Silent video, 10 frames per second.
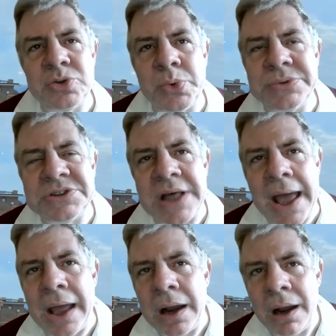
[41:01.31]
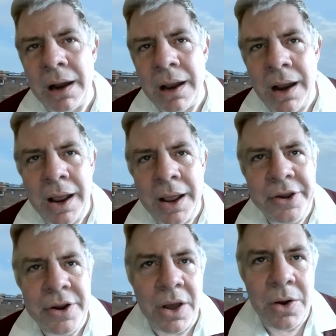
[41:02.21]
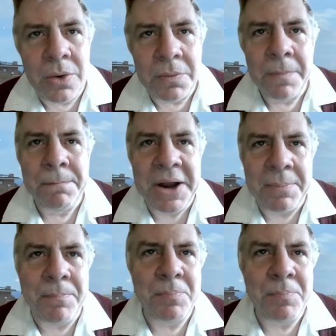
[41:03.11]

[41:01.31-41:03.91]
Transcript: towards that, you know, better